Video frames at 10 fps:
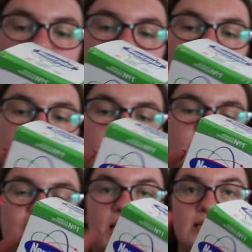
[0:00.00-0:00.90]
the
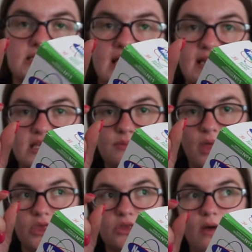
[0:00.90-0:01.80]
gel inside gets smaller
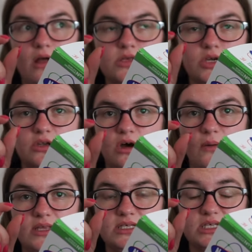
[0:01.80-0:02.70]
and smaller, so you know
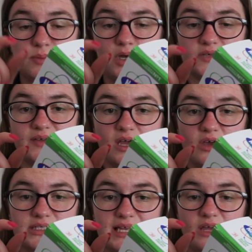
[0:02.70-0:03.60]
when to dispose of it,
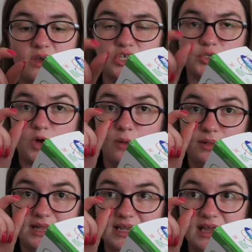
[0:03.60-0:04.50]
because then it goes to a
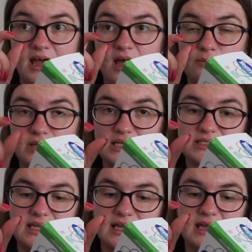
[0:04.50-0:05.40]
complete
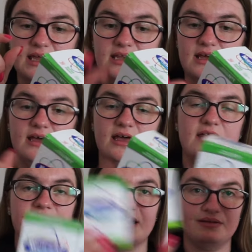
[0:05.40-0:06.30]
plastic inner
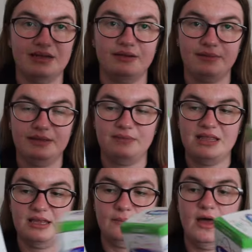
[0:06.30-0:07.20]
and then can
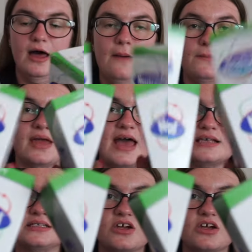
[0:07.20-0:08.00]
bin them. But yes, they're